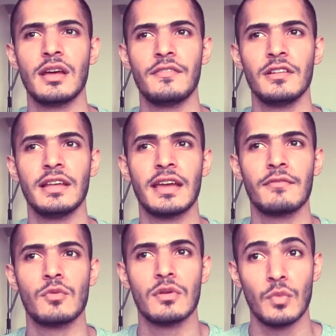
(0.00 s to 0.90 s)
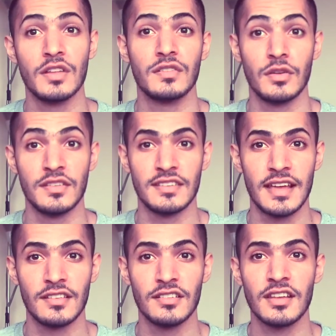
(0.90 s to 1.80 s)
I feel like everyone wants to know these
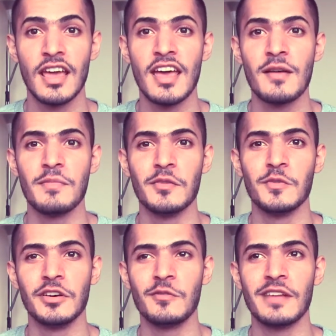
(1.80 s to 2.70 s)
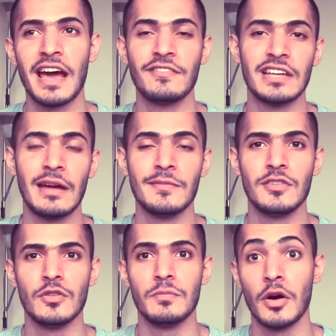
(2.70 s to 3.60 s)
answers, but we don't have time
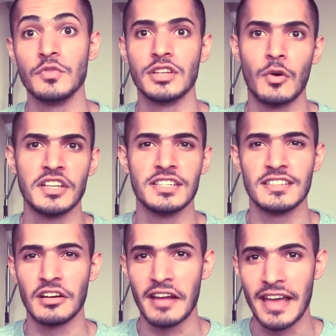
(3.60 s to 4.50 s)
to pose the questions in our